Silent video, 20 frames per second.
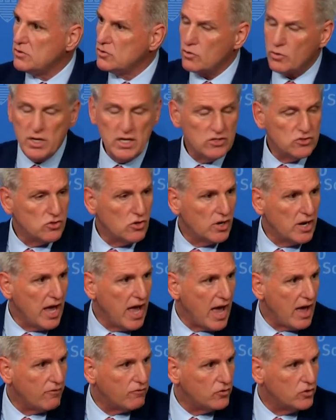so he's going to
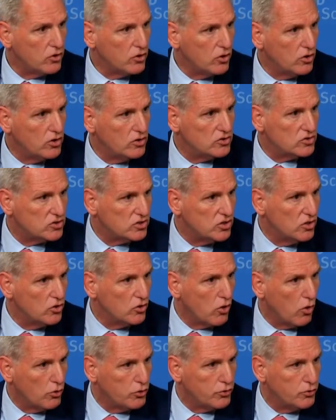have to
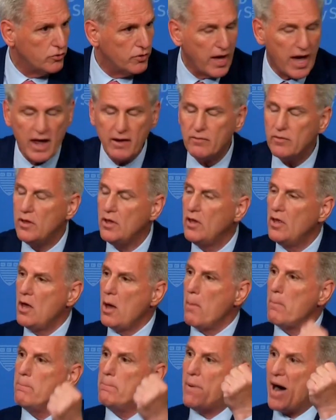still go through that.
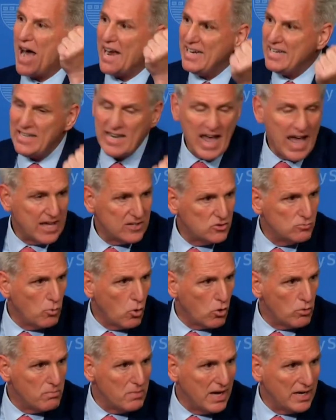Biden has
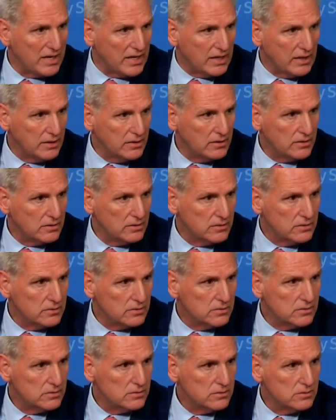more money,
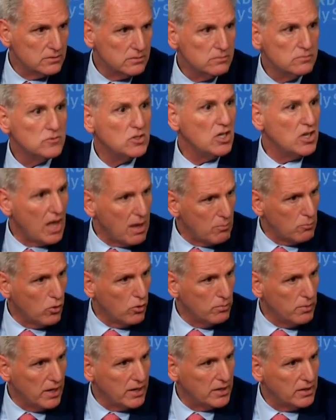a lot
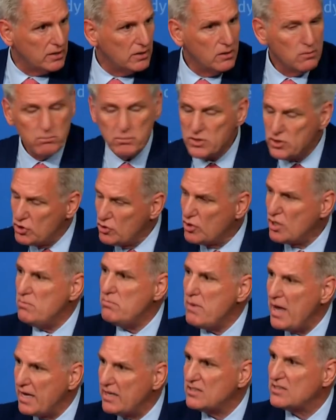more money, but you
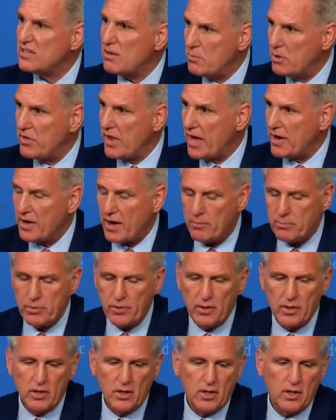can make some of that
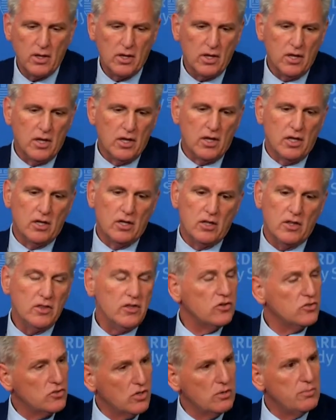up.
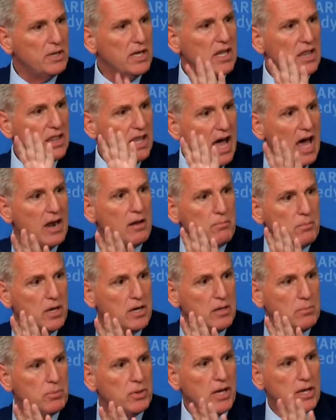There's going to be a lot of
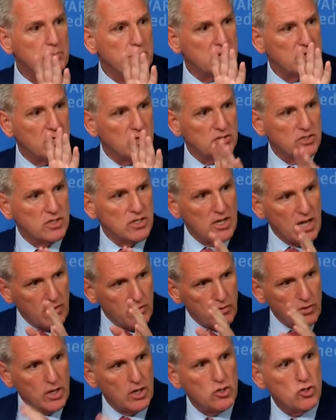money played, but there's
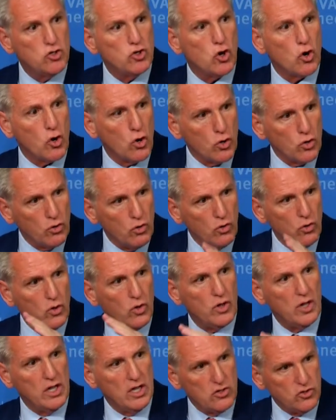another
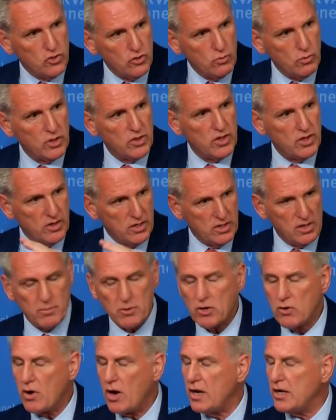internal issue within the
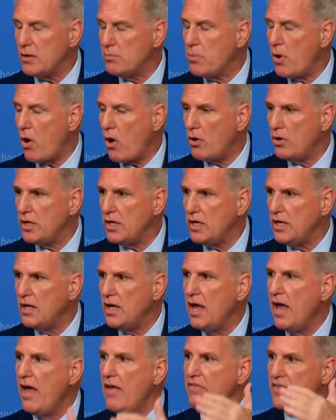Democratic Party,
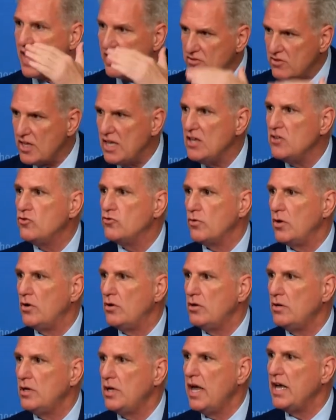and that's
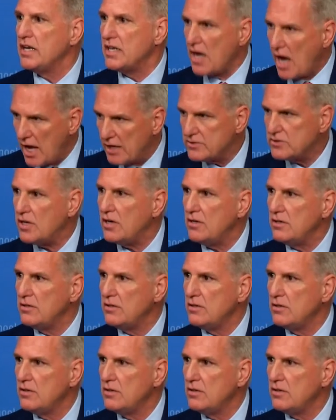Israel and Gaza.